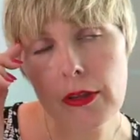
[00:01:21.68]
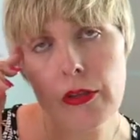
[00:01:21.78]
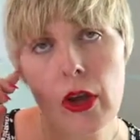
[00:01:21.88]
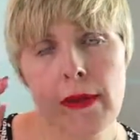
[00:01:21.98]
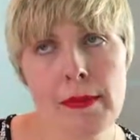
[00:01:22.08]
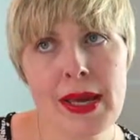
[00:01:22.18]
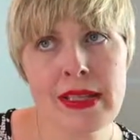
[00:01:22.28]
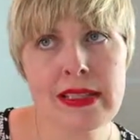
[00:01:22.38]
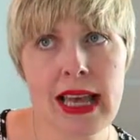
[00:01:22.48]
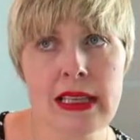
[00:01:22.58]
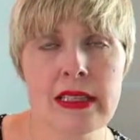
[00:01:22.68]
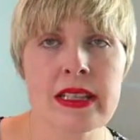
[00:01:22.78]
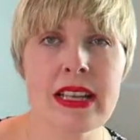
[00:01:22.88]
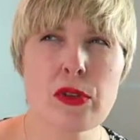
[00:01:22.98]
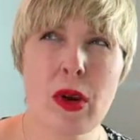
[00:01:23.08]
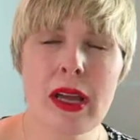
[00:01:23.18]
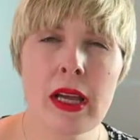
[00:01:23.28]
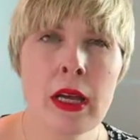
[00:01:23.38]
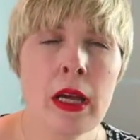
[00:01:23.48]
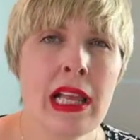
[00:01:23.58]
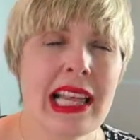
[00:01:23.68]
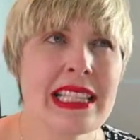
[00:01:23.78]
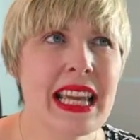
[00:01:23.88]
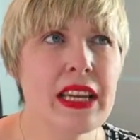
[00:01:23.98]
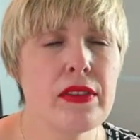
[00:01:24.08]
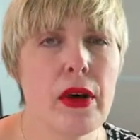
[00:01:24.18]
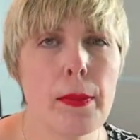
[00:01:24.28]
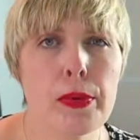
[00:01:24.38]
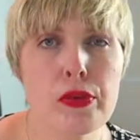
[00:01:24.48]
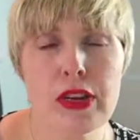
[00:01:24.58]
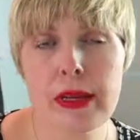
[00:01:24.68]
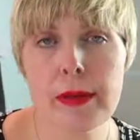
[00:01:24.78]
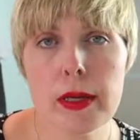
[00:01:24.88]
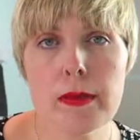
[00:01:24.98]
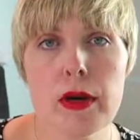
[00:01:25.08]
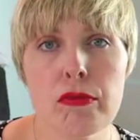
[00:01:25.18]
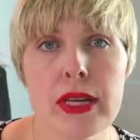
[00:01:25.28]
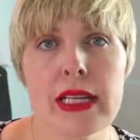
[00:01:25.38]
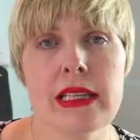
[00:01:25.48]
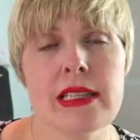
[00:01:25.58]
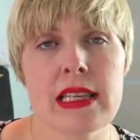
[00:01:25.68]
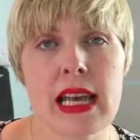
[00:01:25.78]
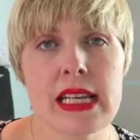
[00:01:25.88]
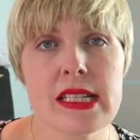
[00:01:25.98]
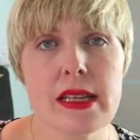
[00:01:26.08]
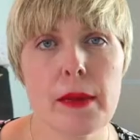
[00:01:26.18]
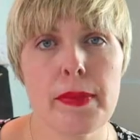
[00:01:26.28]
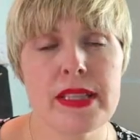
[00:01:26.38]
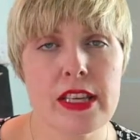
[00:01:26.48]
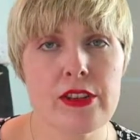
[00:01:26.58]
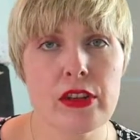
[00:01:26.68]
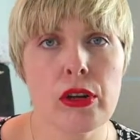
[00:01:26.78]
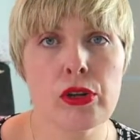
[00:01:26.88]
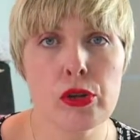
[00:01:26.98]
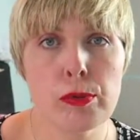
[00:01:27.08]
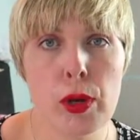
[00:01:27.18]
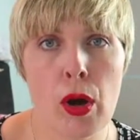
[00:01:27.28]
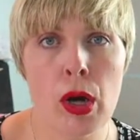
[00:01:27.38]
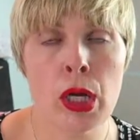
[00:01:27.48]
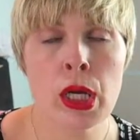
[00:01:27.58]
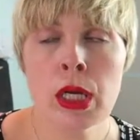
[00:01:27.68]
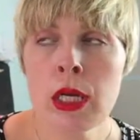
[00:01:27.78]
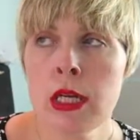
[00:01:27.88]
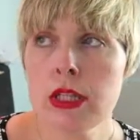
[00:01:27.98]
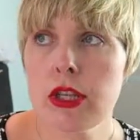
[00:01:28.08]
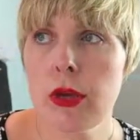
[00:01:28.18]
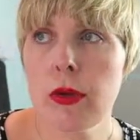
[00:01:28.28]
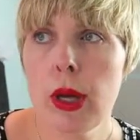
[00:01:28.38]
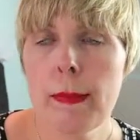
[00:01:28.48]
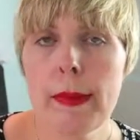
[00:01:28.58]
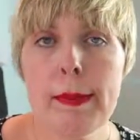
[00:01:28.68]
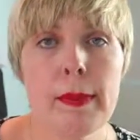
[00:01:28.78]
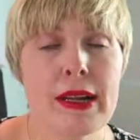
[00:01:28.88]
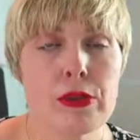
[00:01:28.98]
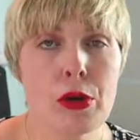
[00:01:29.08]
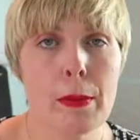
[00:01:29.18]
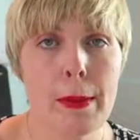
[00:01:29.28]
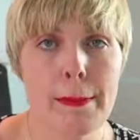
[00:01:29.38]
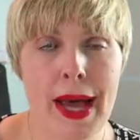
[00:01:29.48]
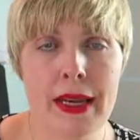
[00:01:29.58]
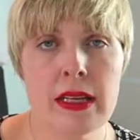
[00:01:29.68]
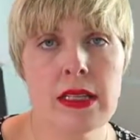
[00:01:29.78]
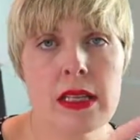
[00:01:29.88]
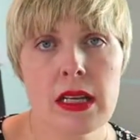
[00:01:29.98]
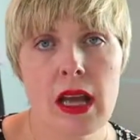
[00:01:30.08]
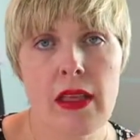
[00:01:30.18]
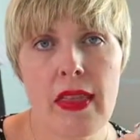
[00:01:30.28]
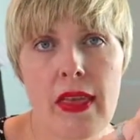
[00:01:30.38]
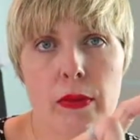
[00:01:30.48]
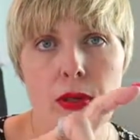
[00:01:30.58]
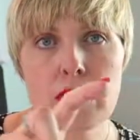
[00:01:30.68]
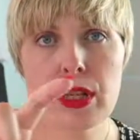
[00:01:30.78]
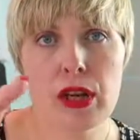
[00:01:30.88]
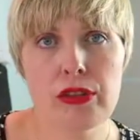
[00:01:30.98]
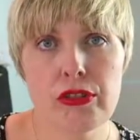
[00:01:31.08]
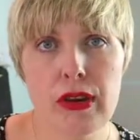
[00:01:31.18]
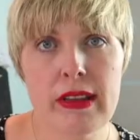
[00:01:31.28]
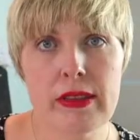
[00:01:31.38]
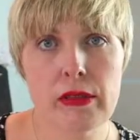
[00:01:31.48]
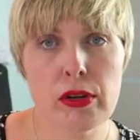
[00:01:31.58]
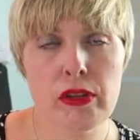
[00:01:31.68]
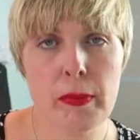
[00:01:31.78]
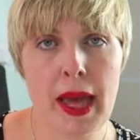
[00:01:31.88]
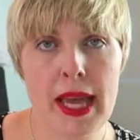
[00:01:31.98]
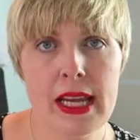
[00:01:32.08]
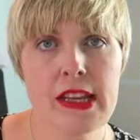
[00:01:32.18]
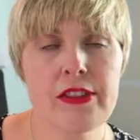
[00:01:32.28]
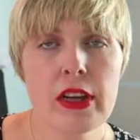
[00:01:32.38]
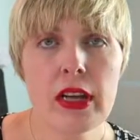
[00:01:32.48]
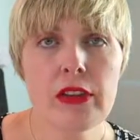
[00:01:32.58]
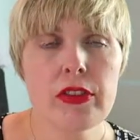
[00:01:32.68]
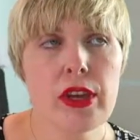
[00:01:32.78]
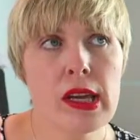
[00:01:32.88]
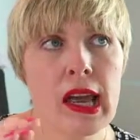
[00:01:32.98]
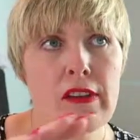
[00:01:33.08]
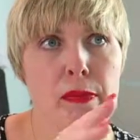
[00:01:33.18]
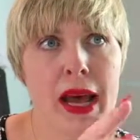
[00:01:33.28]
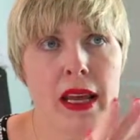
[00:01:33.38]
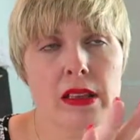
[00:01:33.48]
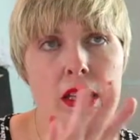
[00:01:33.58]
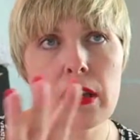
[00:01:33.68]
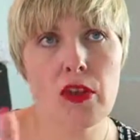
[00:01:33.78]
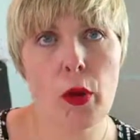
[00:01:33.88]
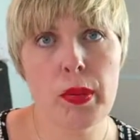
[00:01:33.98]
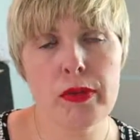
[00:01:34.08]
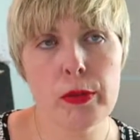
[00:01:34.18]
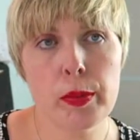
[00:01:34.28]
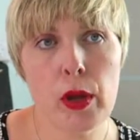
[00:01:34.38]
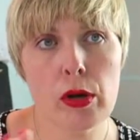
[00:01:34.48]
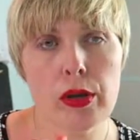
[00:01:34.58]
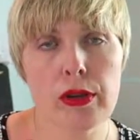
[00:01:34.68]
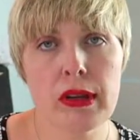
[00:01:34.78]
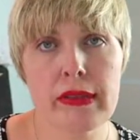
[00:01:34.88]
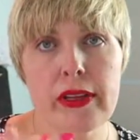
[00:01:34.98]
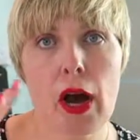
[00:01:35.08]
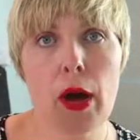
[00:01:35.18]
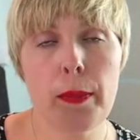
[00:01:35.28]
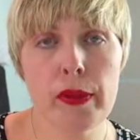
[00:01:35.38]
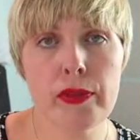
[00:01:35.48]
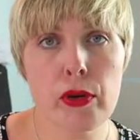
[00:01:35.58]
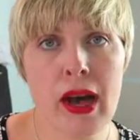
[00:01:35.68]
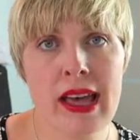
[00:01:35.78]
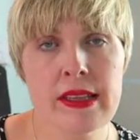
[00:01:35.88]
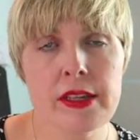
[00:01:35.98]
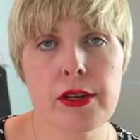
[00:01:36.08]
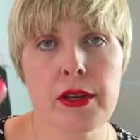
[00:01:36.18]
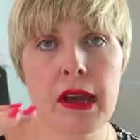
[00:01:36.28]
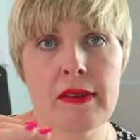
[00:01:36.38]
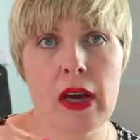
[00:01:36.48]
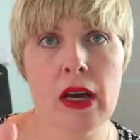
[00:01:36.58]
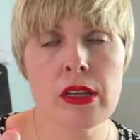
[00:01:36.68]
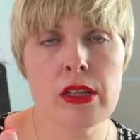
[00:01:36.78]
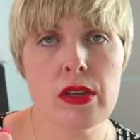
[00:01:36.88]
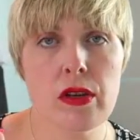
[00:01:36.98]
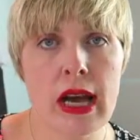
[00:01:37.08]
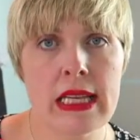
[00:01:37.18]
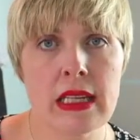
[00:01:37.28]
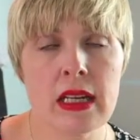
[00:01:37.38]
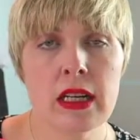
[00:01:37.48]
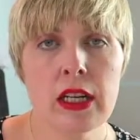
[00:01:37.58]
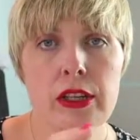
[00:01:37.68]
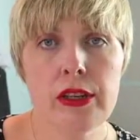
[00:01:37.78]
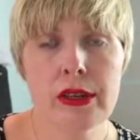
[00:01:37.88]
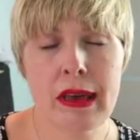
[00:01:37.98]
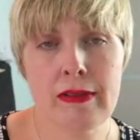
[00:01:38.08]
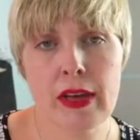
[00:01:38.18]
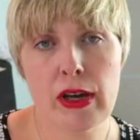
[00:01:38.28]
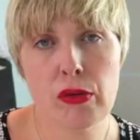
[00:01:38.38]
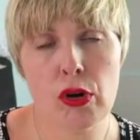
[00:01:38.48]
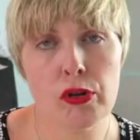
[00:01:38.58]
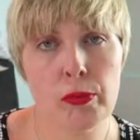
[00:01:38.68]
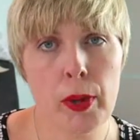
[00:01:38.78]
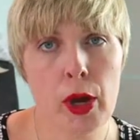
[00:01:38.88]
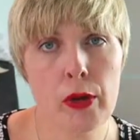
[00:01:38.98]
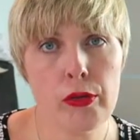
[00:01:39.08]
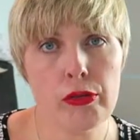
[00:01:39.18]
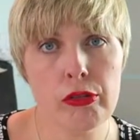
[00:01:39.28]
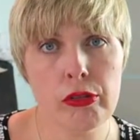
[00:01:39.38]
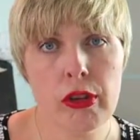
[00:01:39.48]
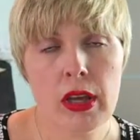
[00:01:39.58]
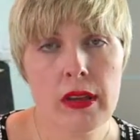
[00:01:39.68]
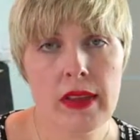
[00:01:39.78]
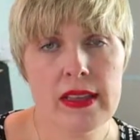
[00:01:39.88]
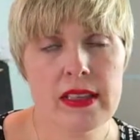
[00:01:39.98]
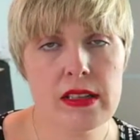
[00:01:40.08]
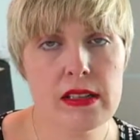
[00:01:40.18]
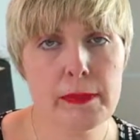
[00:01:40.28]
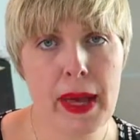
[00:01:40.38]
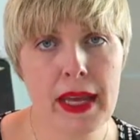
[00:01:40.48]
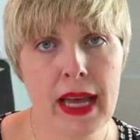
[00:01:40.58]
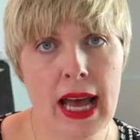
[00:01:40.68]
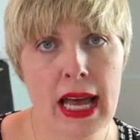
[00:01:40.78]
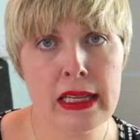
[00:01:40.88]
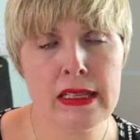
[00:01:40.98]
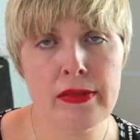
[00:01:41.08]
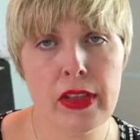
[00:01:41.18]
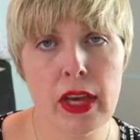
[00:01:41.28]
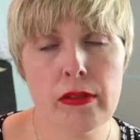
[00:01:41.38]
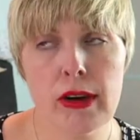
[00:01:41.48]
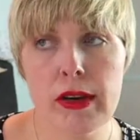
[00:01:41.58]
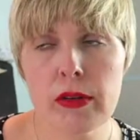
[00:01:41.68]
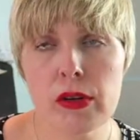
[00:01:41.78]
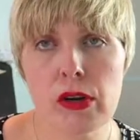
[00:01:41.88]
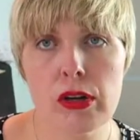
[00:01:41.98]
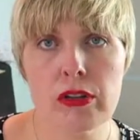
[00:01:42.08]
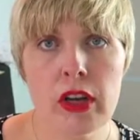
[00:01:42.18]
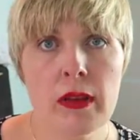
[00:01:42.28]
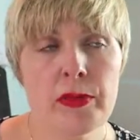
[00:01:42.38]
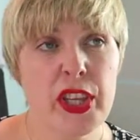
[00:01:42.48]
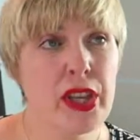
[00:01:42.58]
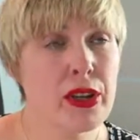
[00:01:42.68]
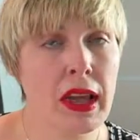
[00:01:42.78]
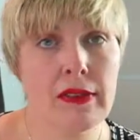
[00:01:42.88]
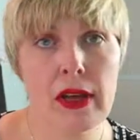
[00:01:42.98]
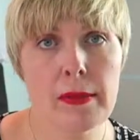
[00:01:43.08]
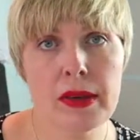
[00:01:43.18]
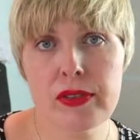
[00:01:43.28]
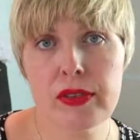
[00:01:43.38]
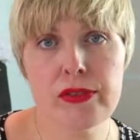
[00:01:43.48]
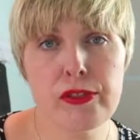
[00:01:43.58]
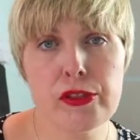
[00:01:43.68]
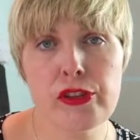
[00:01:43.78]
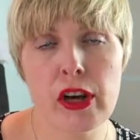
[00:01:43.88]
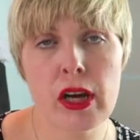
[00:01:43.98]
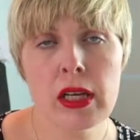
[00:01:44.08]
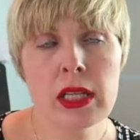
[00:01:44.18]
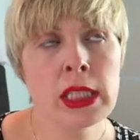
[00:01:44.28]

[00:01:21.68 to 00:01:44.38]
So I hope that makes sense, and that's kind of a premium real estate position on your blog. So people might talk about banners, and they're the ones that go straight across the page. So you can have banners at the top of your blog, you could have it above your header, you could have it under your header, you could have it across posts. They're still banner ads if they go right across. You could have it above your footer.